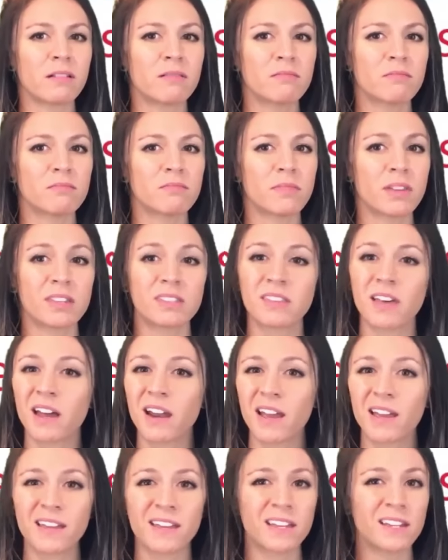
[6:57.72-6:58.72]
thing is
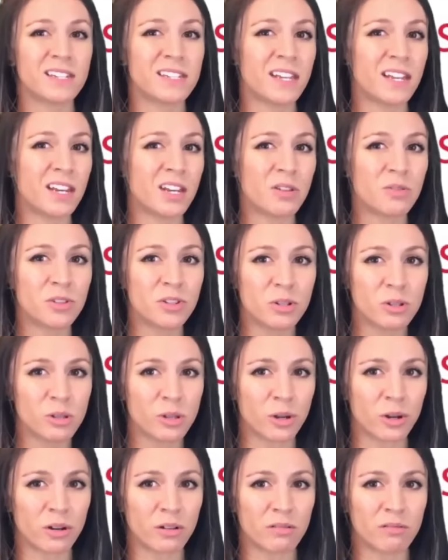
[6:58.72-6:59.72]
that I continue
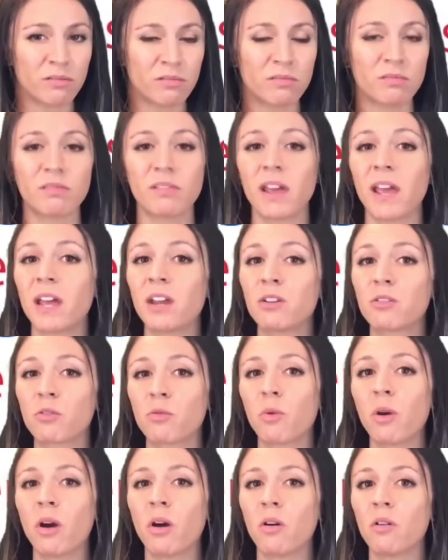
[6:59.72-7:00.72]
to learn
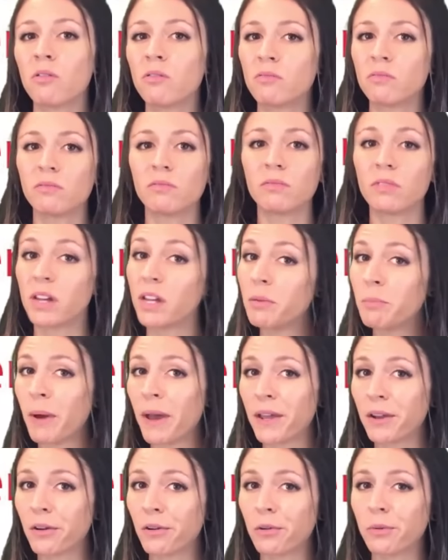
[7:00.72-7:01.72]
and grow
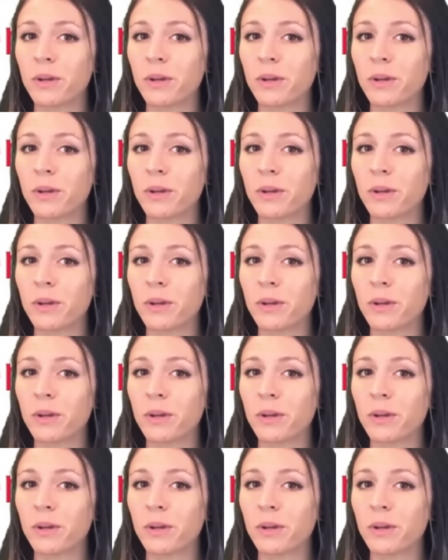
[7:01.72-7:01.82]
in my